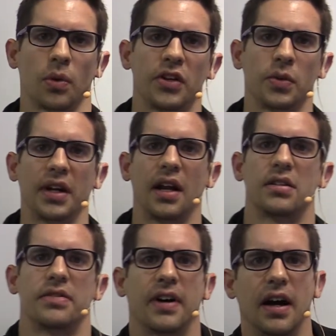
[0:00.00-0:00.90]
one to
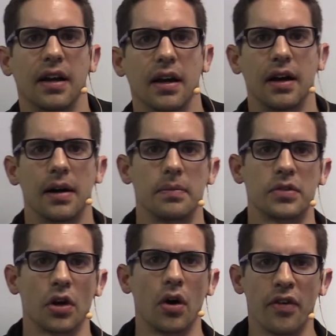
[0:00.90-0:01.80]
identify.
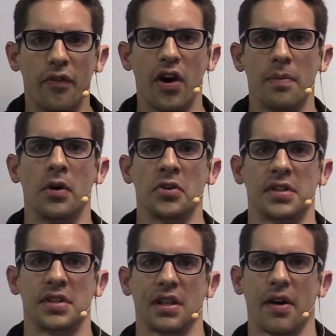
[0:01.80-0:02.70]
So the variable
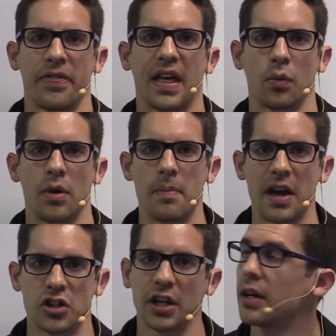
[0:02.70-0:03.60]
is the stuff that we
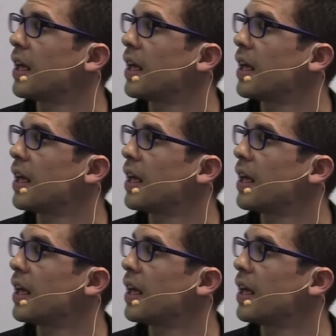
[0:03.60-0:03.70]
measure,